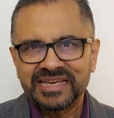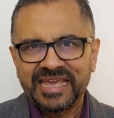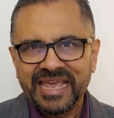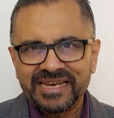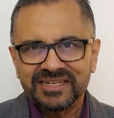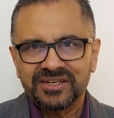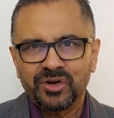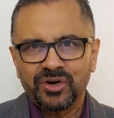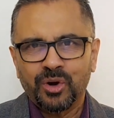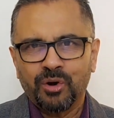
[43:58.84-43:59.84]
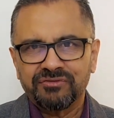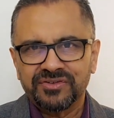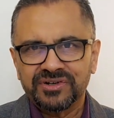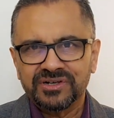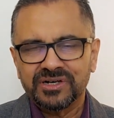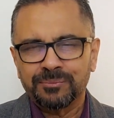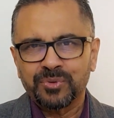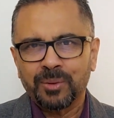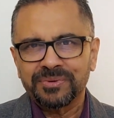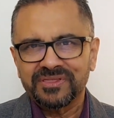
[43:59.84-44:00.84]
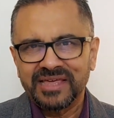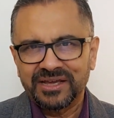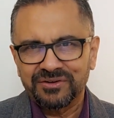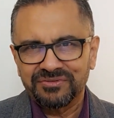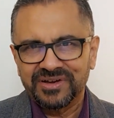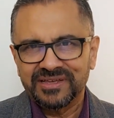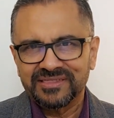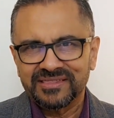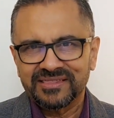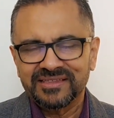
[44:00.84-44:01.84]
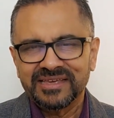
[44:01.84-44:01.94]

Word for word: Cain did not offer a proper sacrifice.